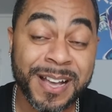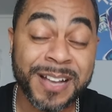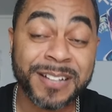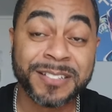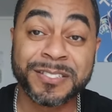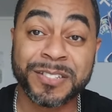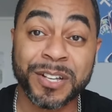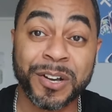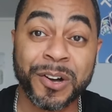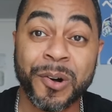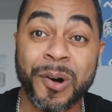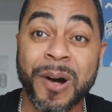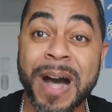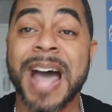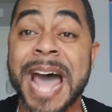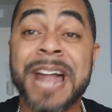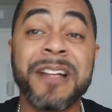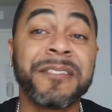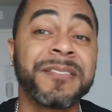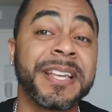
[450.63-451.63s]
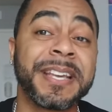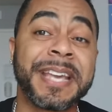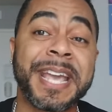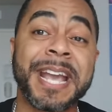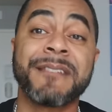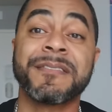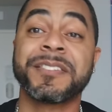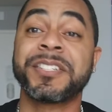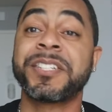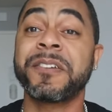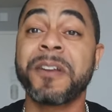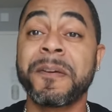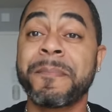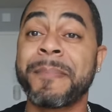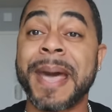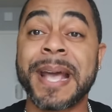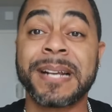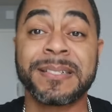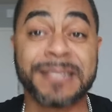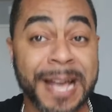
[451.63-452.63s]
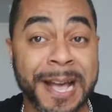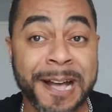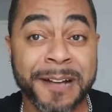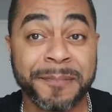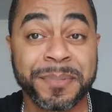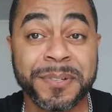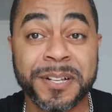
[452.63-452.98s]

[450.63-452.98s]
So I don't think Karen should have backed down